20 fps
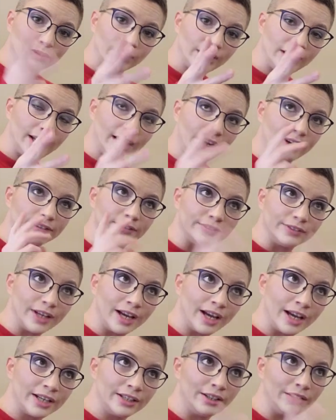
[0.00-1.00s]
3 out of
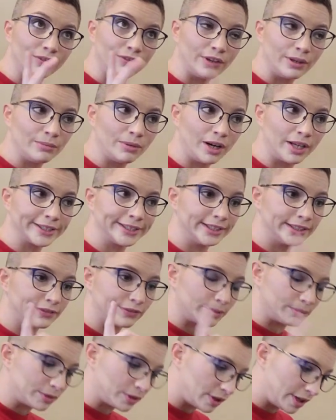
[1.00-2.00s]
9 of fun boxes
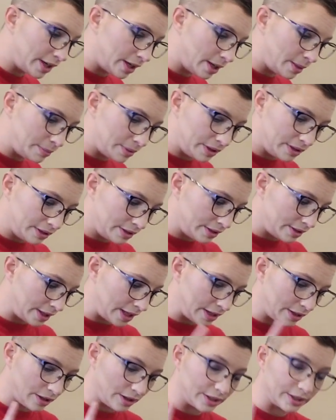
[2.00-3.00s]
from Thredup.
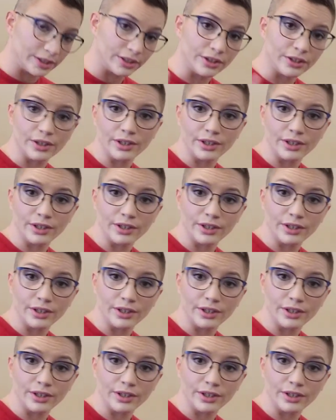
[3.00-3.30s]
They cost